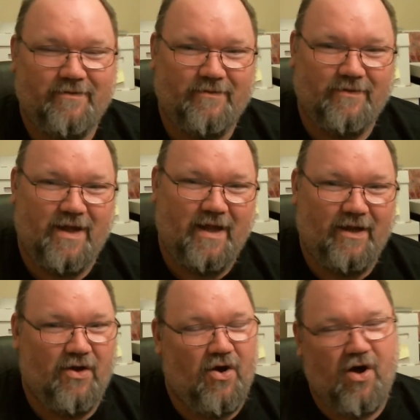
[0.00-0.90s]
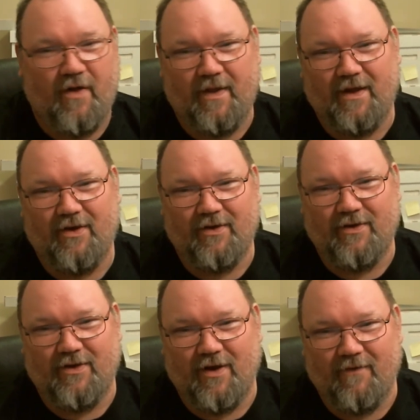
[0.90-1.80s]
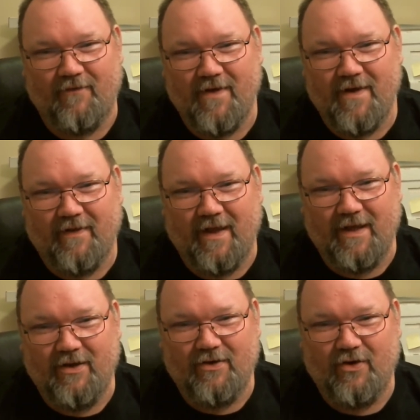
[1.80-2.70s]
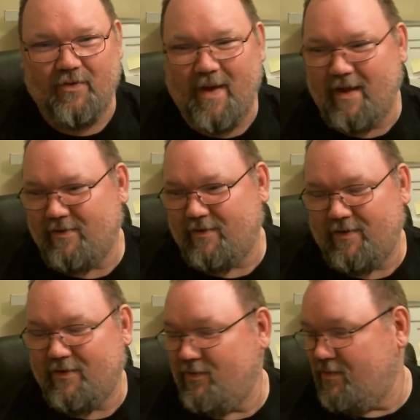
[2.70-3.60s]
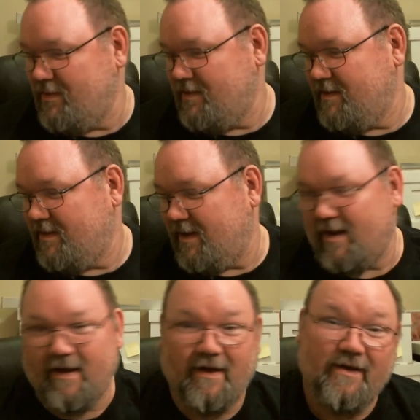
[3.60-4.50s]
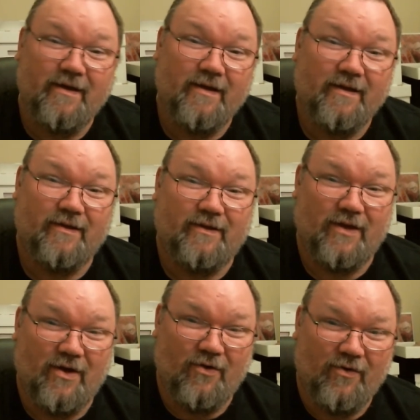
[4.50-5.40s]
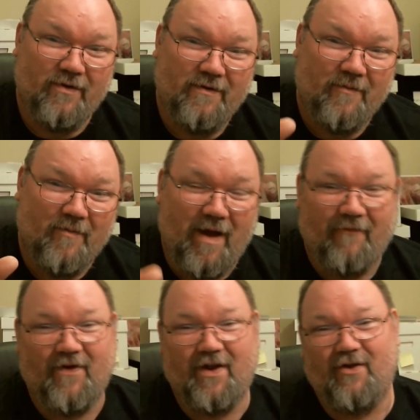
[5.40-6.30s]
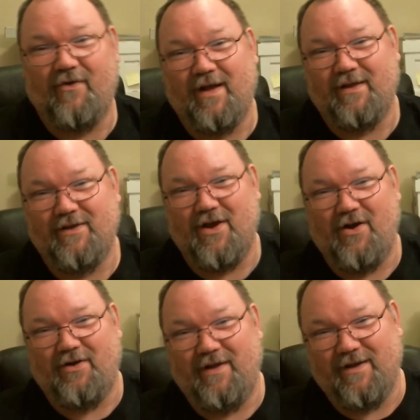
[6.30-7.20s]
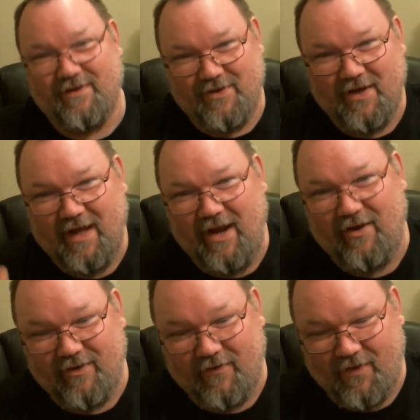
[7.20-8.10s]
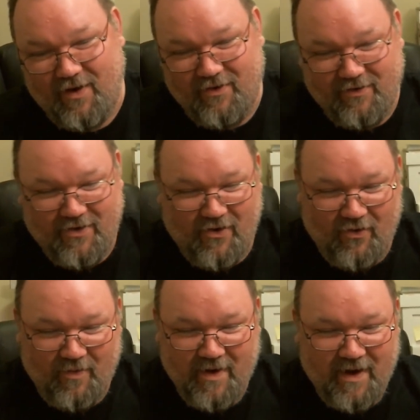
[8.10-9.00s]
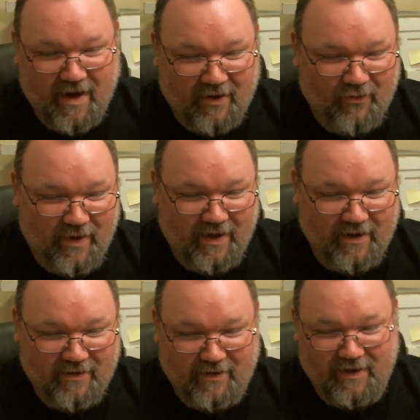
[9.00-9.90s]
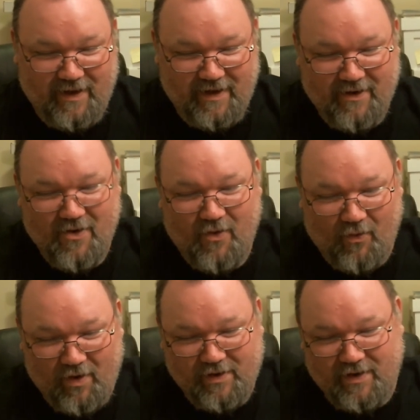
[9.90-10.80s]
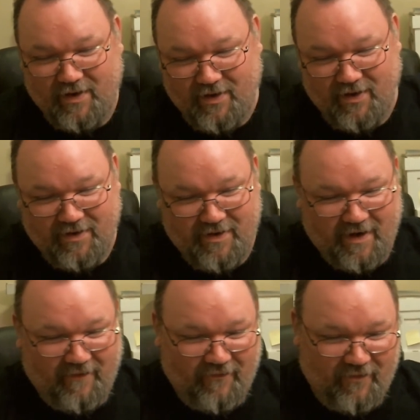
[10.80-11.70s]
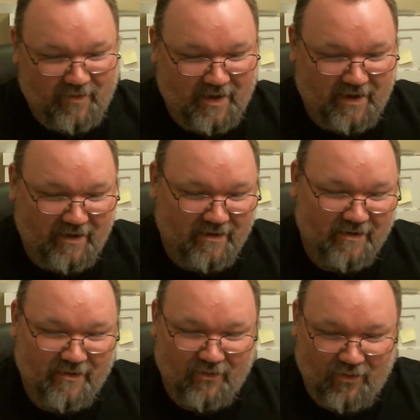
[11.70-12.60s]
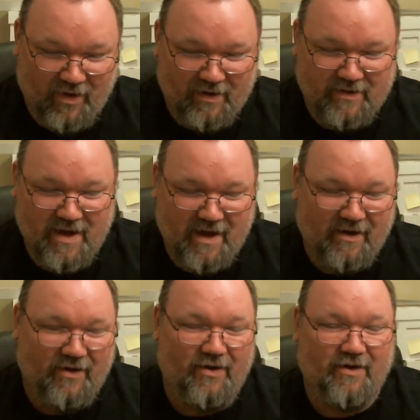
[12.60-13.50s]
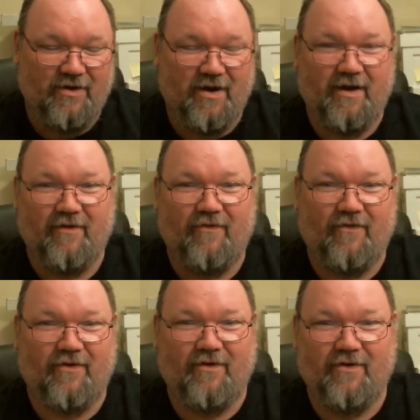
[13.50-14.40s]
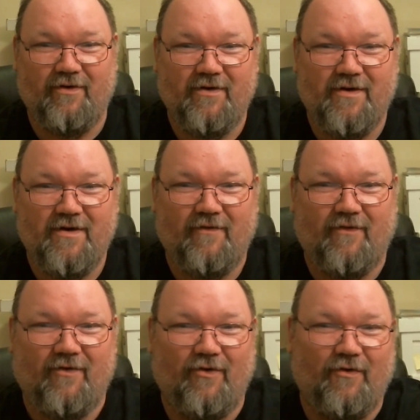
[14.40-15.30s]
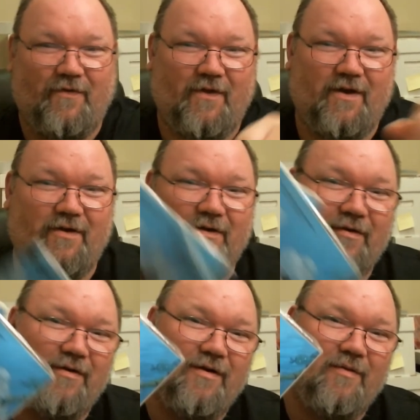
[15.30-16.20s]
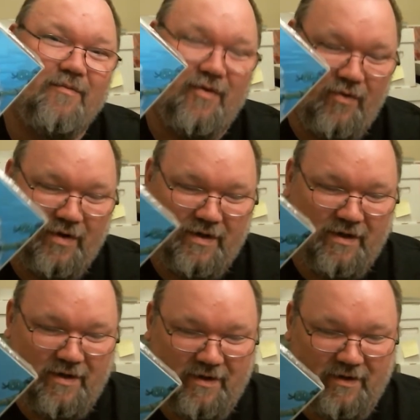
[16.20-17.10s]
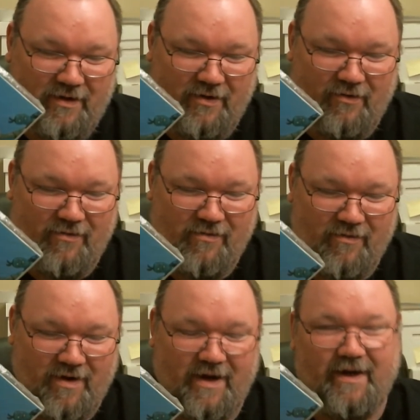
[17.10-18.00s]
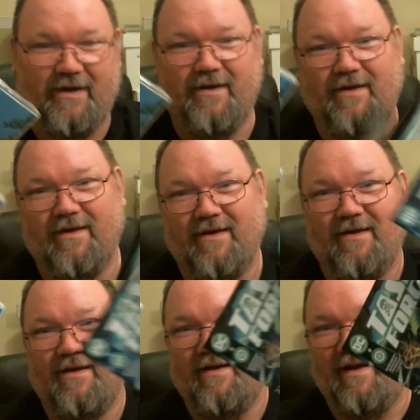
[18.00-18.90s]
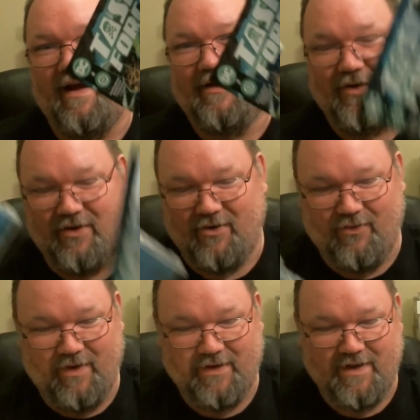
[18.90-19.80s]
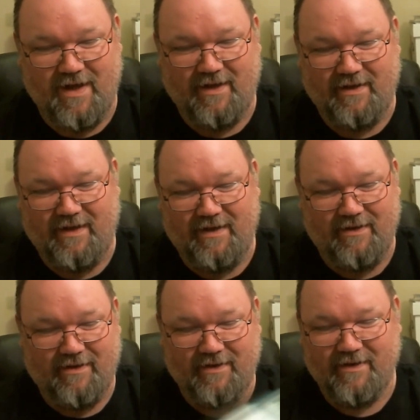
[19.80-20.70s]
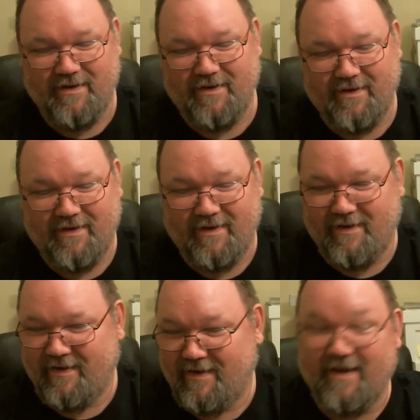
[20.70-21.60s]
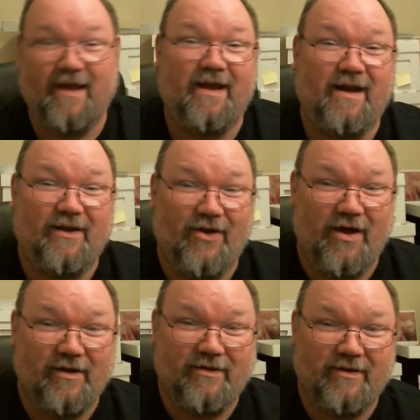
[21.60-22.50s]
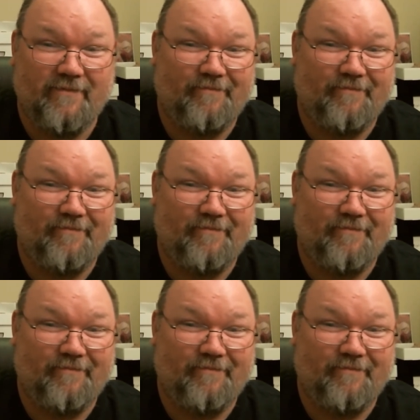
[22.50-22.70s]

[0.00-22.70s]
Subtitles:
Like, all that good stuff that YouTube has you do. So, my fellow Asgardians, here in the Thunderdome, as we can see, wasn't a good night for me. Was not a good night for old Thunder. But what you gonna do, right? I took a risk on these, and I lost.